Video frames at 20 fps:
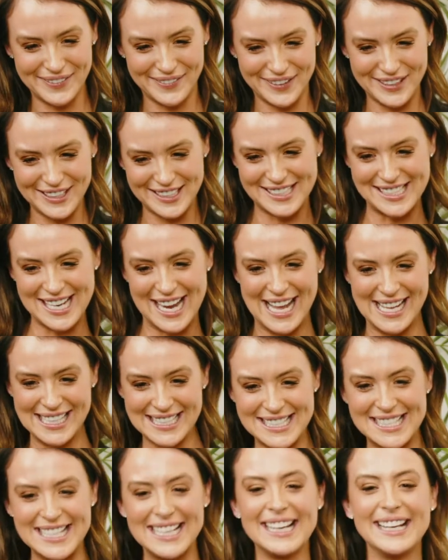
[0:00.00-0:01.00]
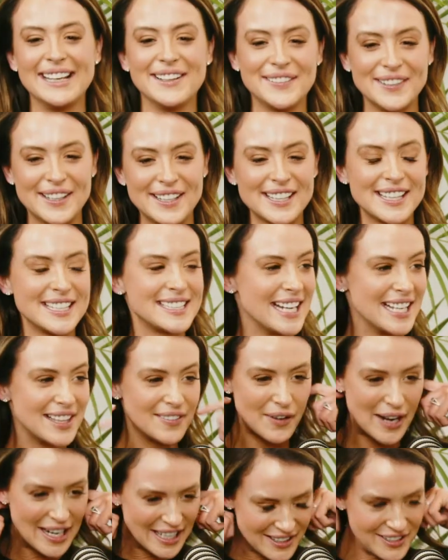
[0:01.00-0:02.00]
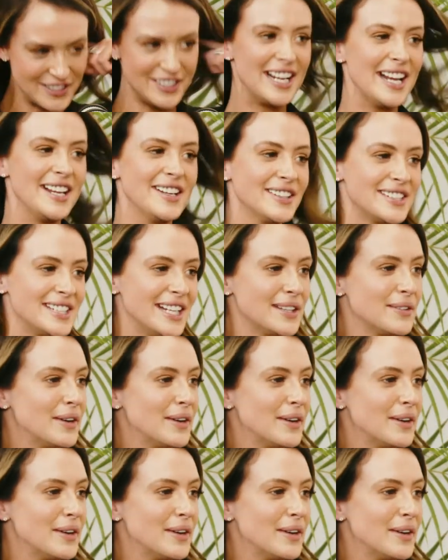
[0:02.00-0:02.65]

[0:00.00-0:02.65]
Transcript: of you dancing in front of the teeth. Why didn't you get your teeth